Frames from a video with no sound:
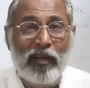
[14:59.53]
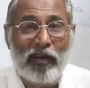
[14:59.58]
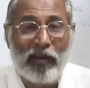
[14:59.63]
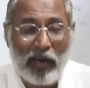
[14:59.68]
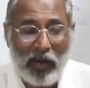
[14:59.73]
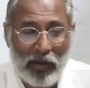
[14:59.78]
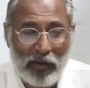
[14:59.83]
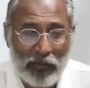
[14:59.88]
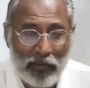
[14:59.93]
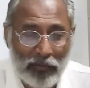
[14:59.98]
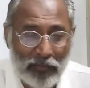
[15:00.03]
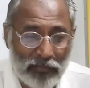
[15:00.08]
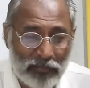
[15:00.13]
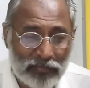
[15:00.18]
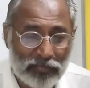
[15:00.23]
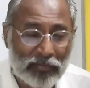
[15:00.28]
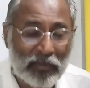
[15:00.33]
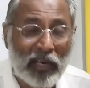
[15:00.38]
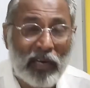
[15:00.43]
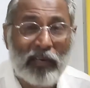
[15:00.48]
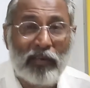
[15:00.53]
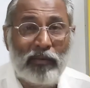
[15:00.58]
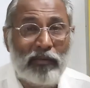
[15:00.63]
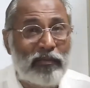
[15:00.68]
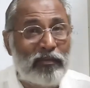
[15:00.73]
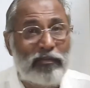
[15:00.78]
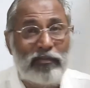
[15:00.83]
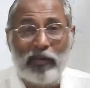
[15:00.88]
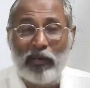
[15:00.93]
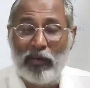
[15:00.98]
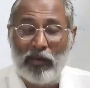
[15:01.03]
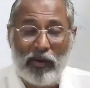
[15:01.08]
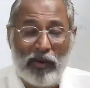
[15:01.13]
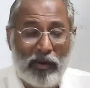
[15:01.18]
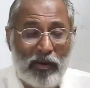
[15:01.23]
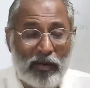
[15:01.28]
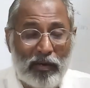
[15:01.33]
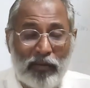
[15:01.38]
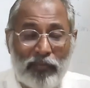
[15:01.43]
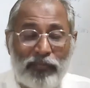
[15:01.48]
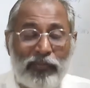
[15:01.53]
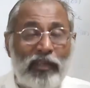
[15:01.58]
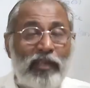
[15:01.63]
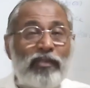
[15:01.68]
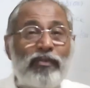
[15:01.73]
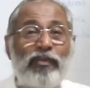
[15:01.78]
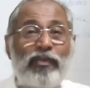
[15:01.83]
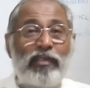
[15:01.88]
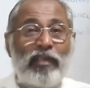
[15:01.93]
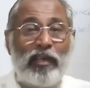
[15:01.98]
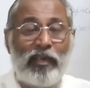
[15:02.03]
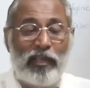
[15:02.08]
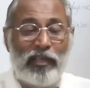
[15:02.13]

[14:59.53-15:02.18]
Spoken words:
Rahu can do a lot of things which are